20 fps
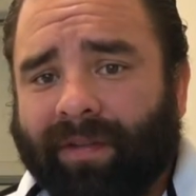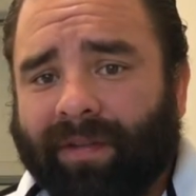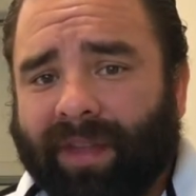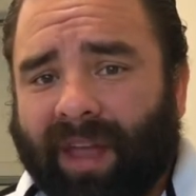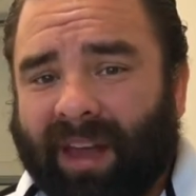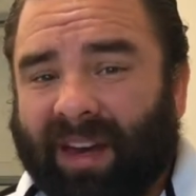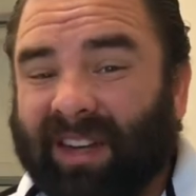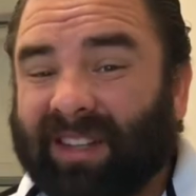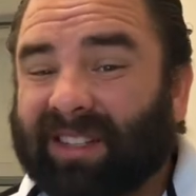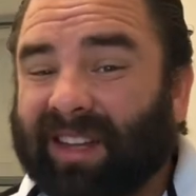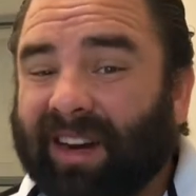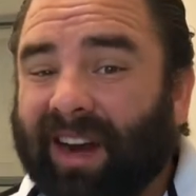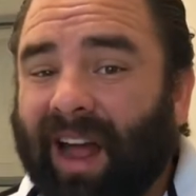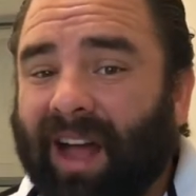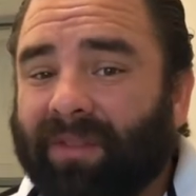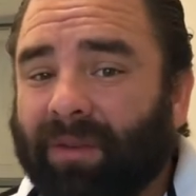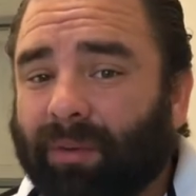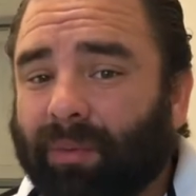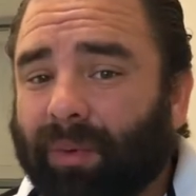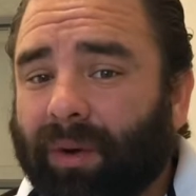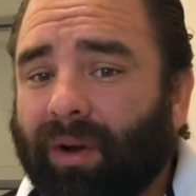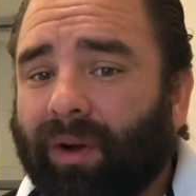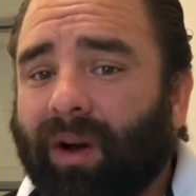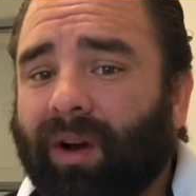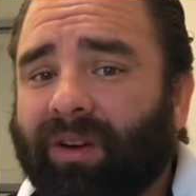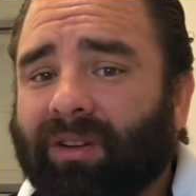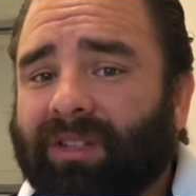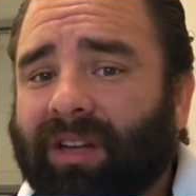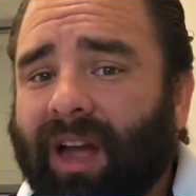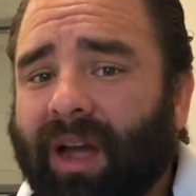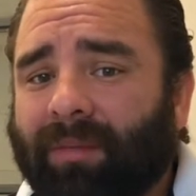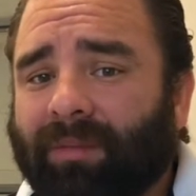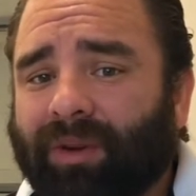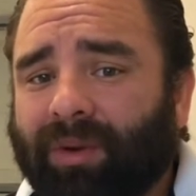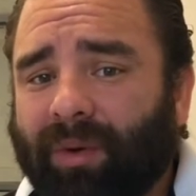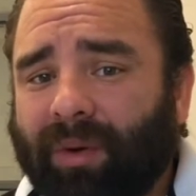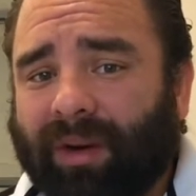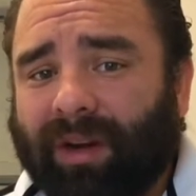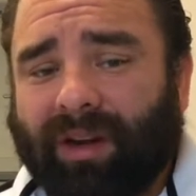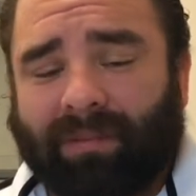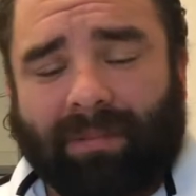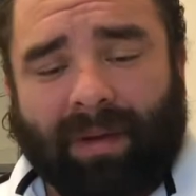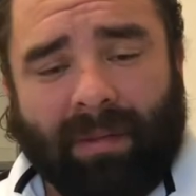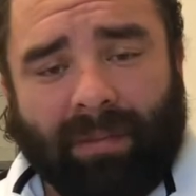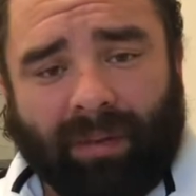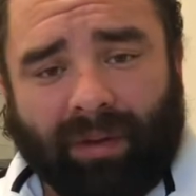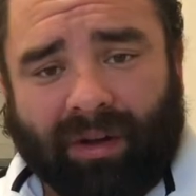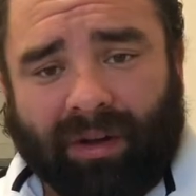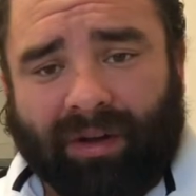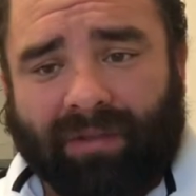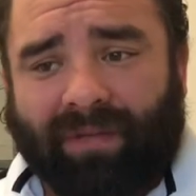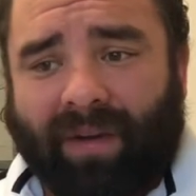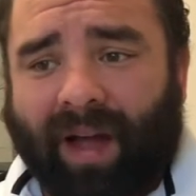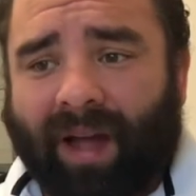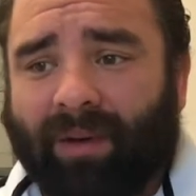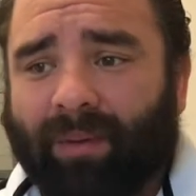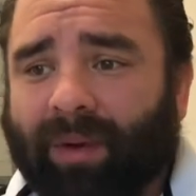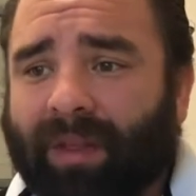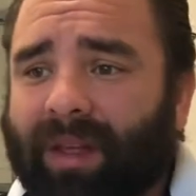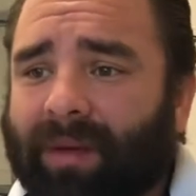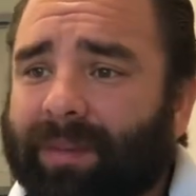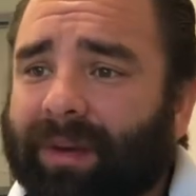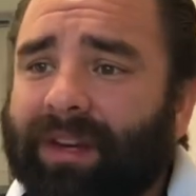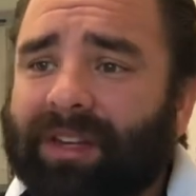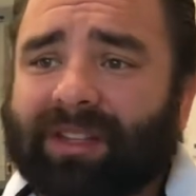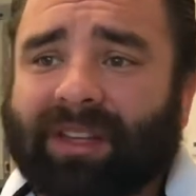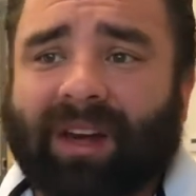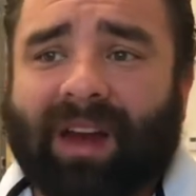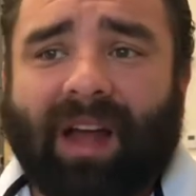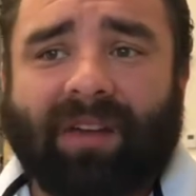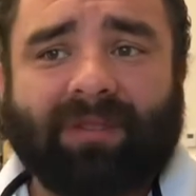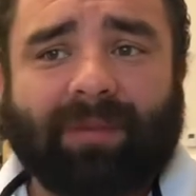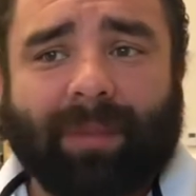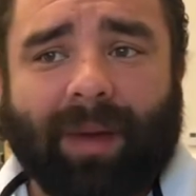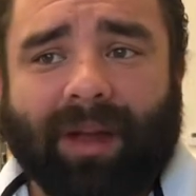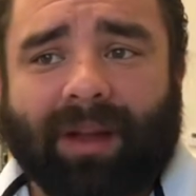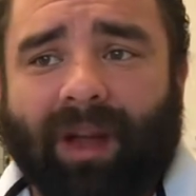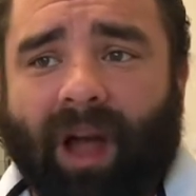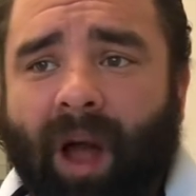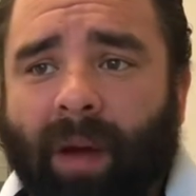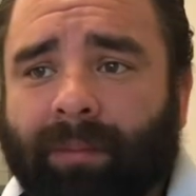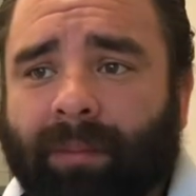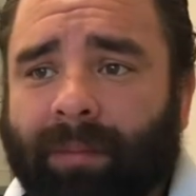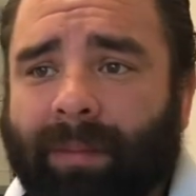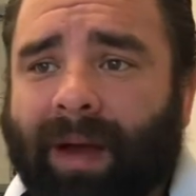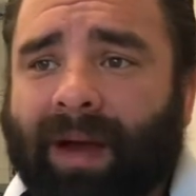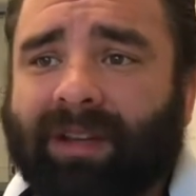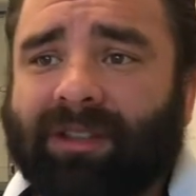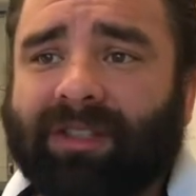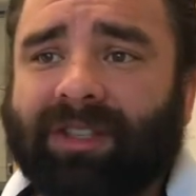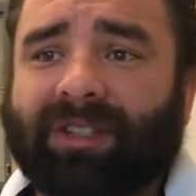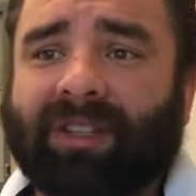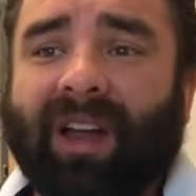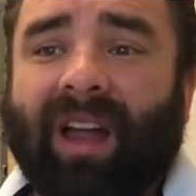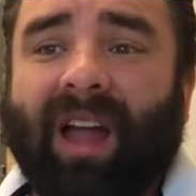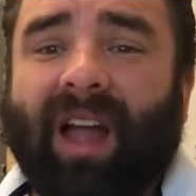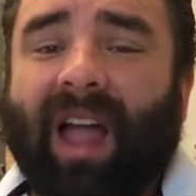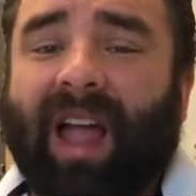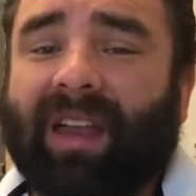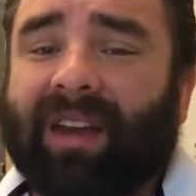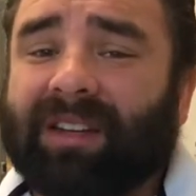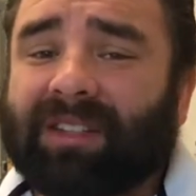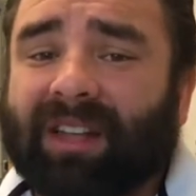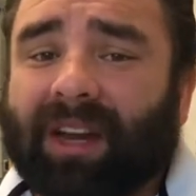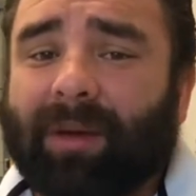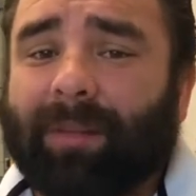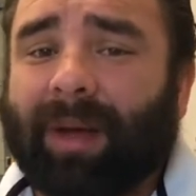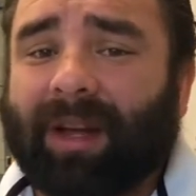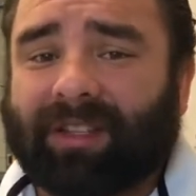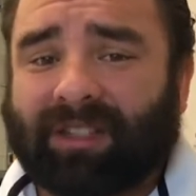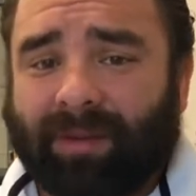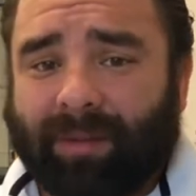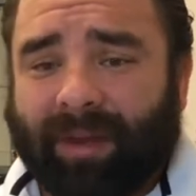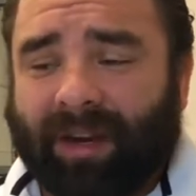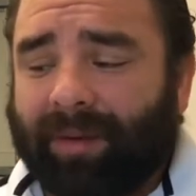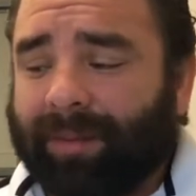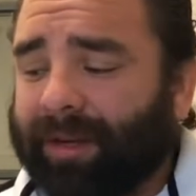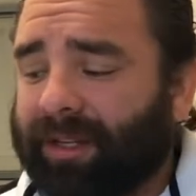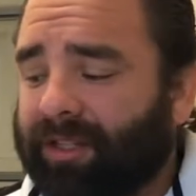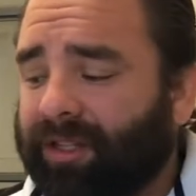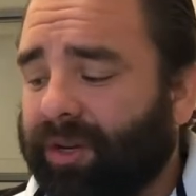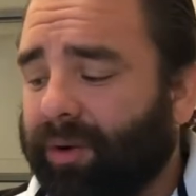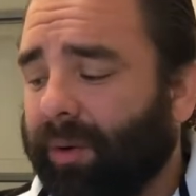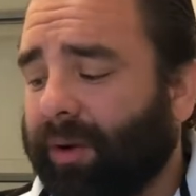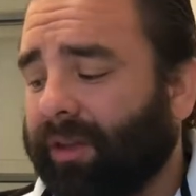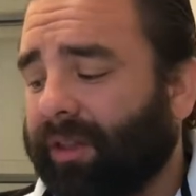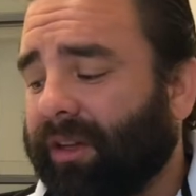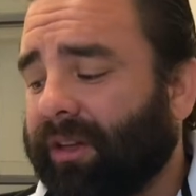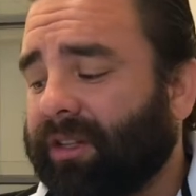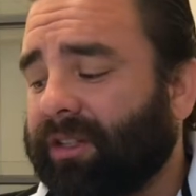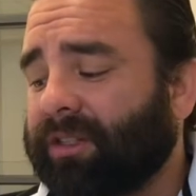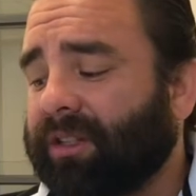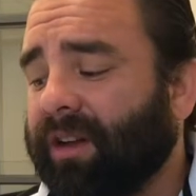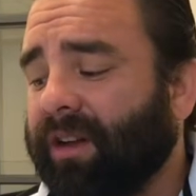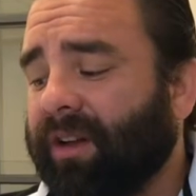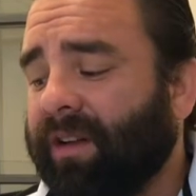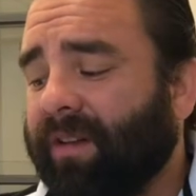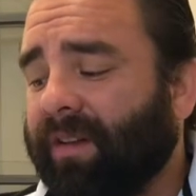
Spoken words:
And he's going to have a real hard time doing it. And people are going to fight with him, and he's going to have to make compromises, and he's going to make some enemies doing this.